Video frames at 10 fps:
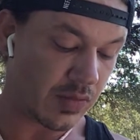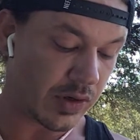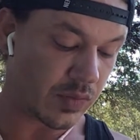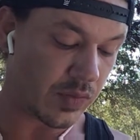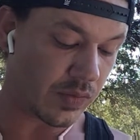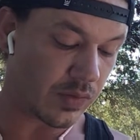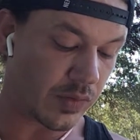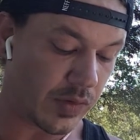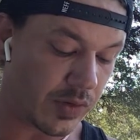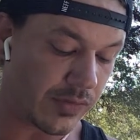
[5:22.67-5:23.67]

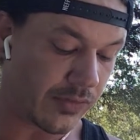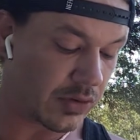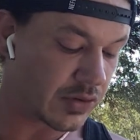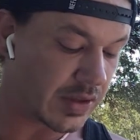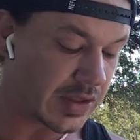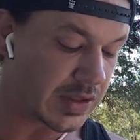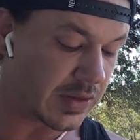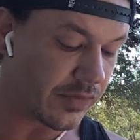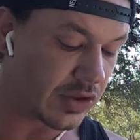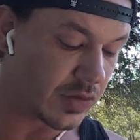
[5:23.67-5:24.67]
We would refer to these
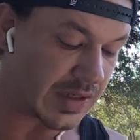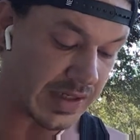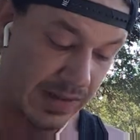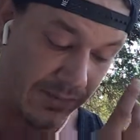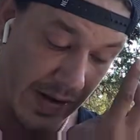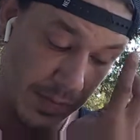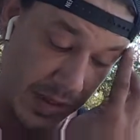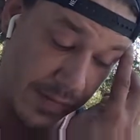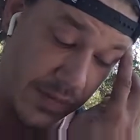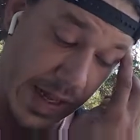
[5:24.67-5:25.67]
individuals as a
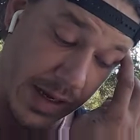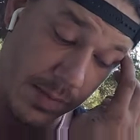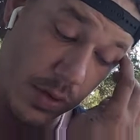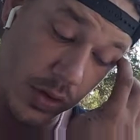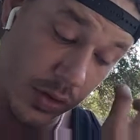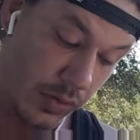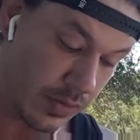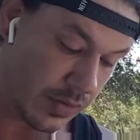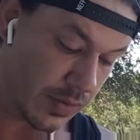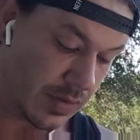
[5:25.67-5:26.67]
family of light upon
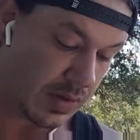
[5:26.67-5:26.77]
Earth,